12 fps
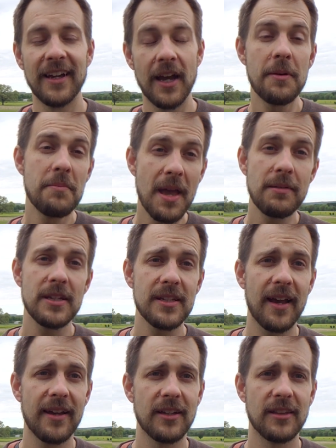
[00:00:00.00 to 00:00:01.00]
And maybe
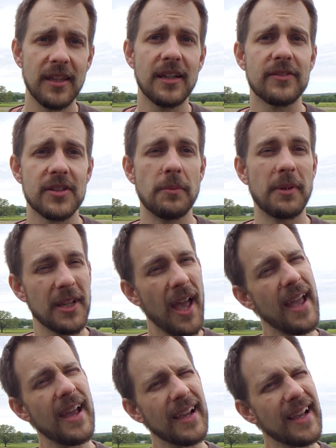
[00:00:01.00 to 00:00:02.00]
I could think of something.
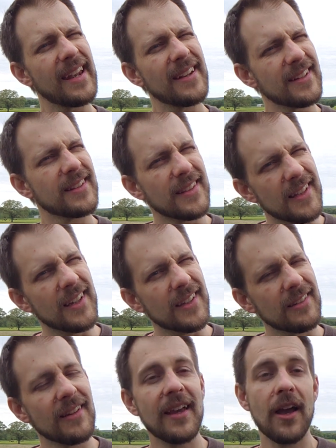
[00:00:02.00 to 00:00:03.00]
Hey, I kind of did
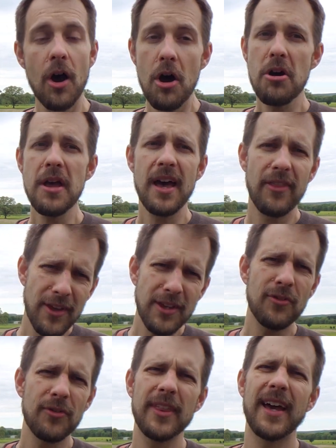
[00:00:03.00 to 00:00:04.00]
this. Oh yeah, thank
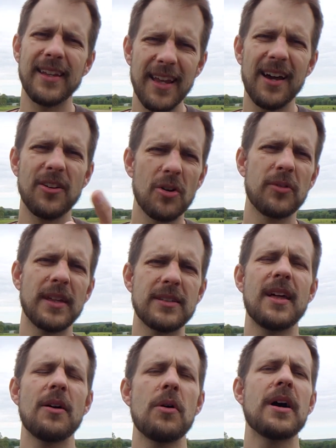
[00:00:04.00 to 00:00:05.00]
you for that. Yeah, no, that
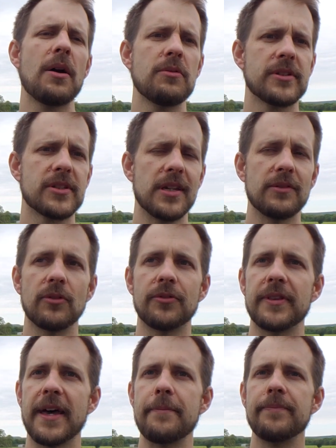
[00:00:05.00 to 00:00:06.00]
that I was thankful
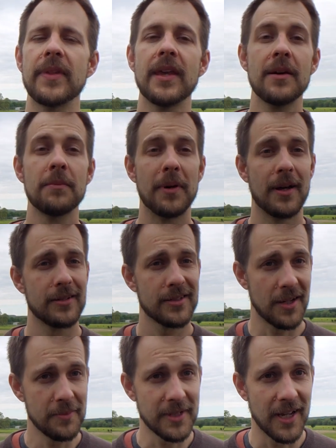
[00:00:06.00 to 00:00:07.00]
for that. But
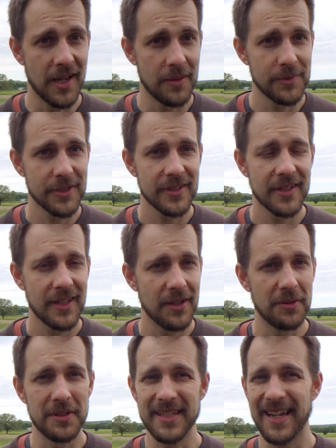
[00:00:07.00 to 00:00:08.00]
sometimes it
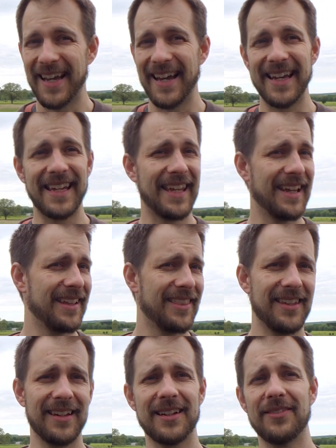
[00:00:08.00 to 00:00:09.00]
was I can't
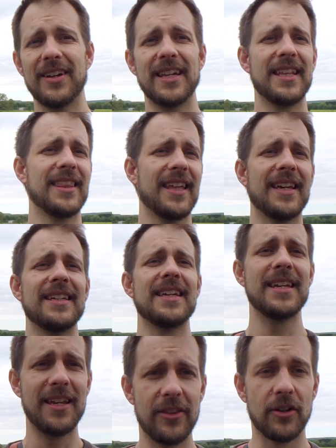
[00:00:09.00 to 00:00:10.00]
think of anything
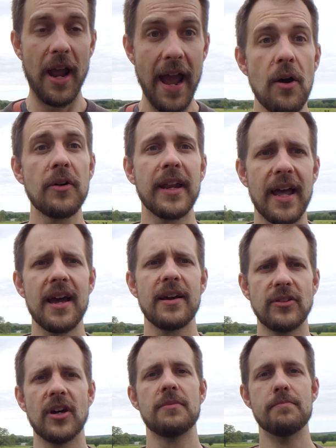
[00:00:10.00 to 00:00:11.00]
either. How could I have
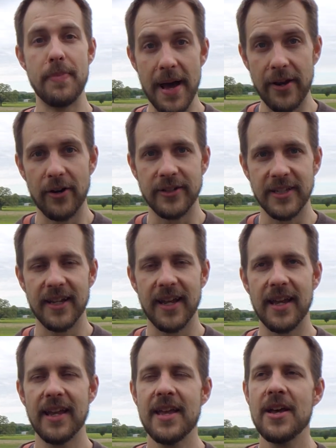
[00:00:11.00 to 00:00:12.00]
done better
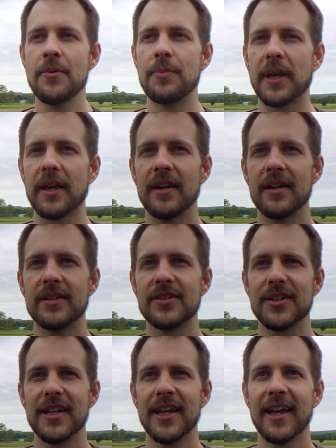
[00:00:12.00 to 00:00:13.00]
today?
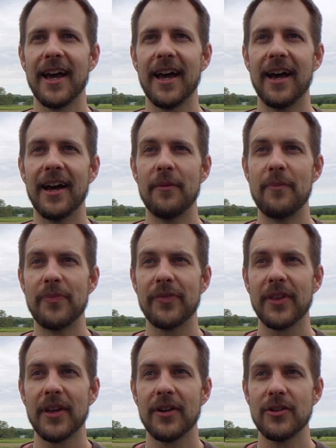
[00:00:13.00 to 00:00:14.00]
Because um,
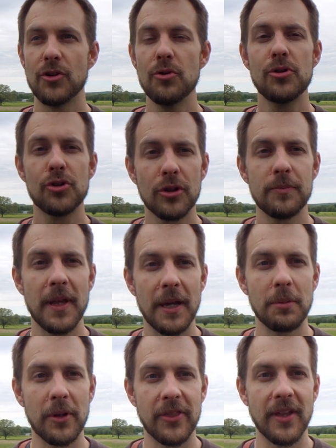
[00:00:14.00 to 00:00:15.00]
you should be
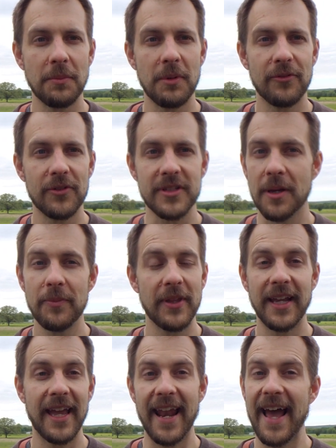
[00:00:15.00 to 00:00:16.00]
able to thank me for
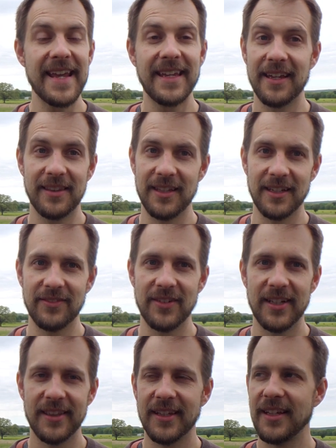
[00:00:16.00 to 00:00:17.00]
something, and I can't think of
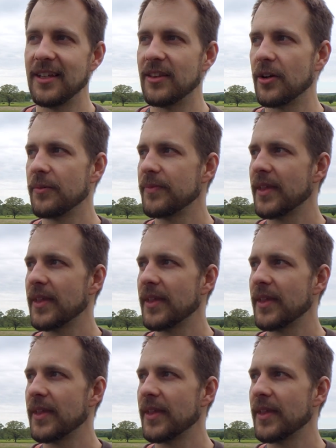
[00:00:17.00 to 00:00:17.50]
anything either.